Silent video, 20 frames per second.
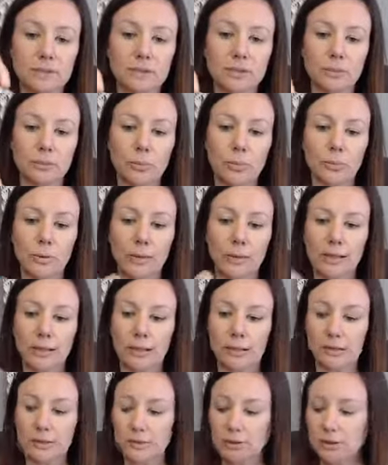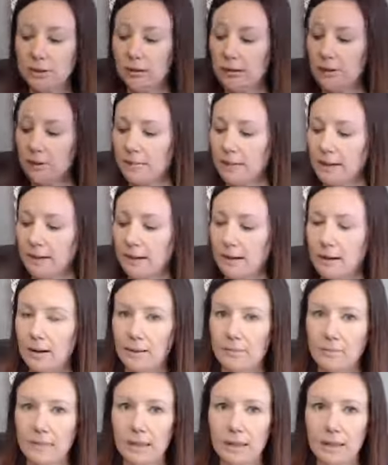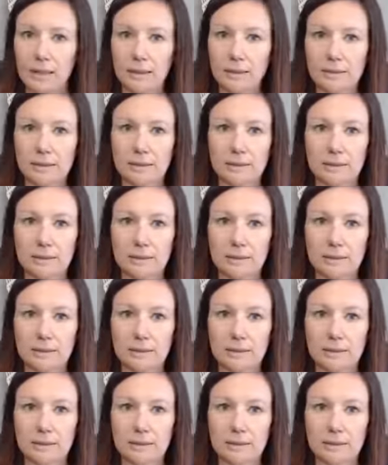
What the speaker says: to pour it in here so you don't make a mess.